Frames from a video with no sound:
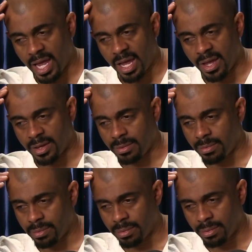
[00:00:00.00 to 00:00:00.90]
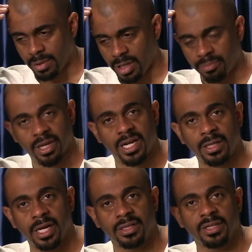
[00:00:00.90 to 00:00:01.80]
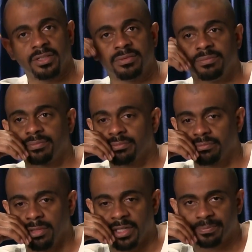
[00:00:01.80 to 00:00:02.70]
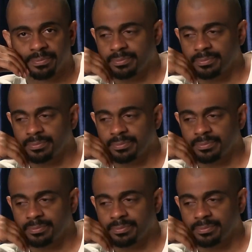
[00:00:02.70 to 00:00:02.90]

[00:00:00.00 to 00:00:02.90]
and it played out like this. But